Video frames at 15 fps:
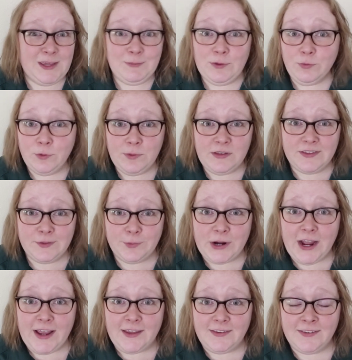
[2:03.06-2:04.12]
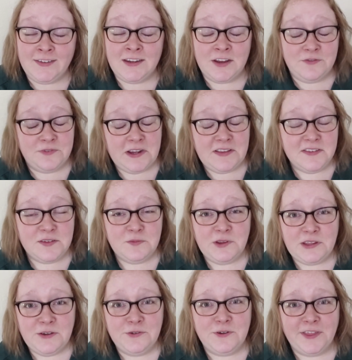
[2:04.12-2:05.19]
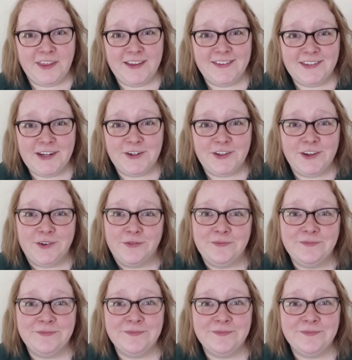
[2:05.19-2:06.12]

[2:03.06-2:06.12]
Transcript: maybe we'll be surprised and find some really cool things here too.